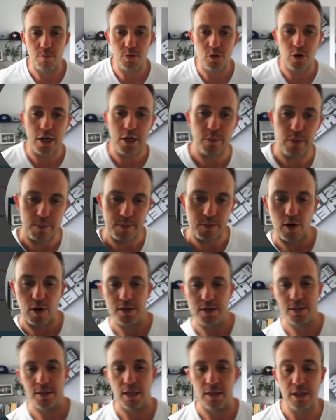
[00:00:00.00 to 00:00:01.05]
Tradie Web
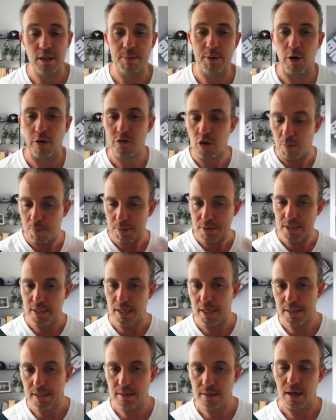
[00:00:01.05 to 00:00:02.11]
Guys. A little bit off topic
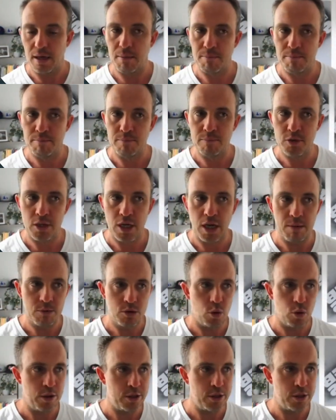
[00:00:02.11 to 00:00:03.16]
today. Today I'm
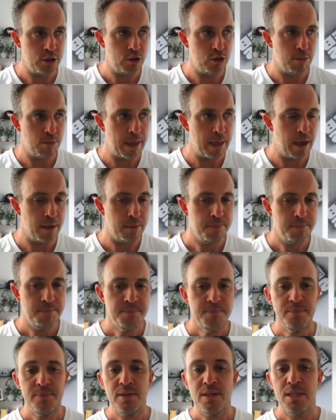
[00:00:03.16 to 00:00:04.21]
talking to you about
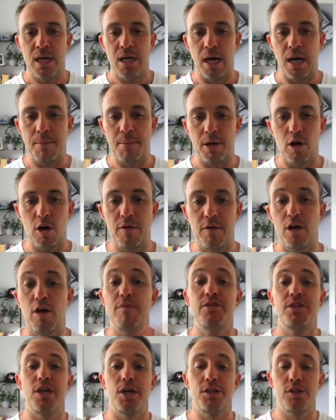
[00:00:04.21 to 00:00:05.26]
a
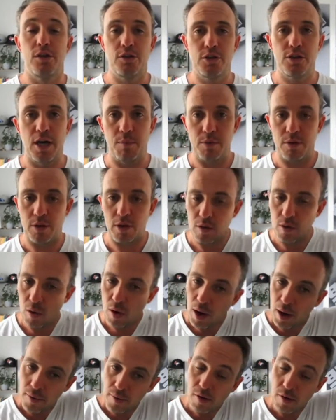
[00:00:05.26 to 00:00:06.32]
conversation I just had with a
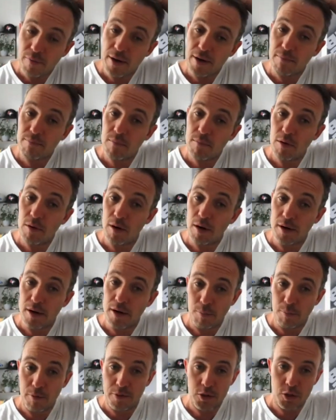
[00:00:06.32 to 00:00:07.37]
client, and I've had a
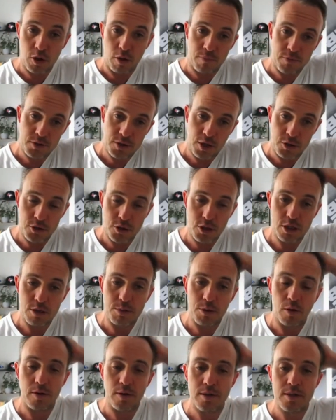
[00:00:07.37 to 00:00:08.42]
number of these conversations, to be
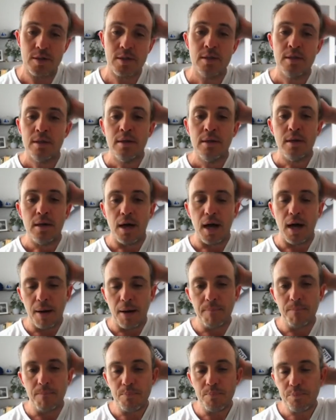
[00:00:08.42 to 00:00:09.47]
honest.
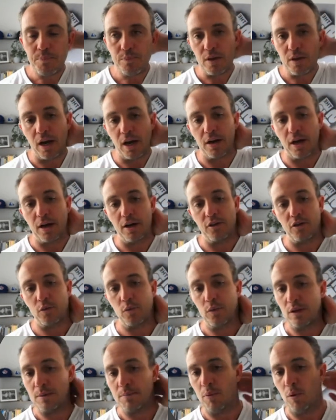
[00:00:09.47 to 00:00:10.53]
And it's a
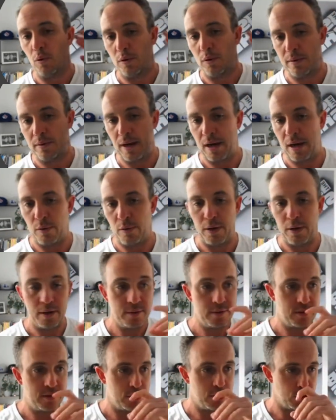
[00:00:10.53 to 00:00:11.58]
really important
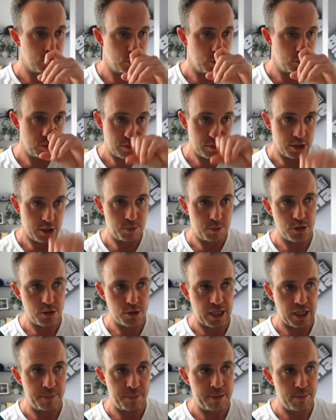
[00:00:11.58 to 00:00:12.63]
area to, I suppose,
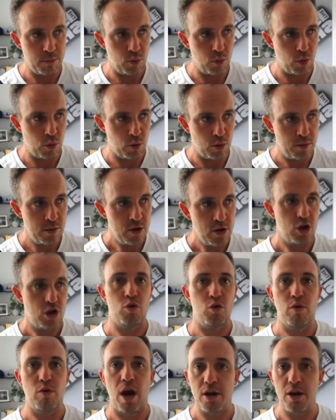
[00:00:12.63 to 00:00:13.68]
get a bit more
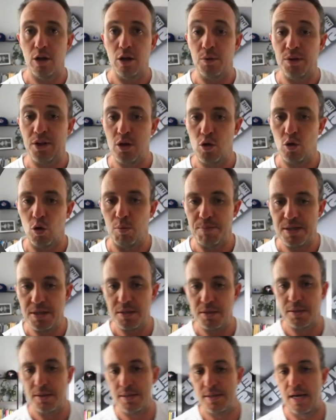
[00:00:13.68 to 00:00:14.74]
granular within your
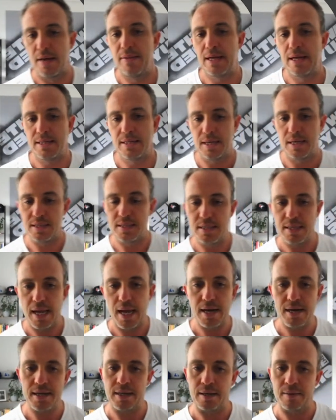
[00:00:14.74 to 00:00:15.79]
business, and that's
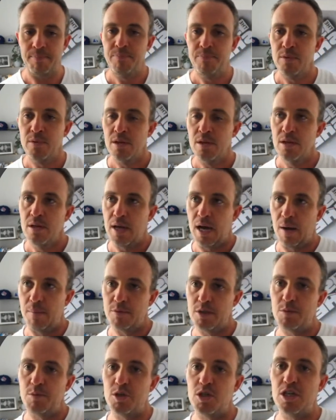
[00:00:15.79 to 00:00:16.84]
understanding
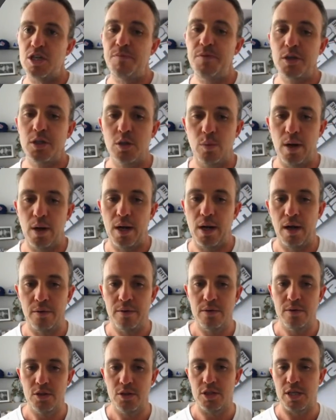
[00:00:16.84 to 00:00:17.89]
specifics around
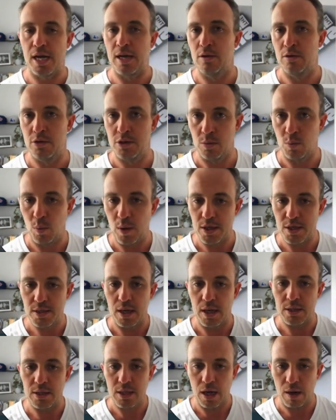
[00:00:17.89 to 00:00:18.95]
sales and where
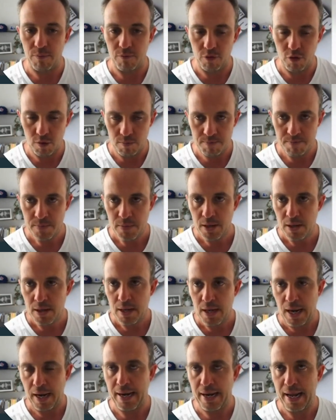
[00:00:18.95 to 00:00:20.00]
sales come from
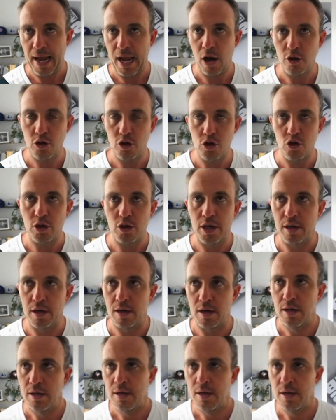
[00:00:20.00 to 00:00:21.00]
and how you can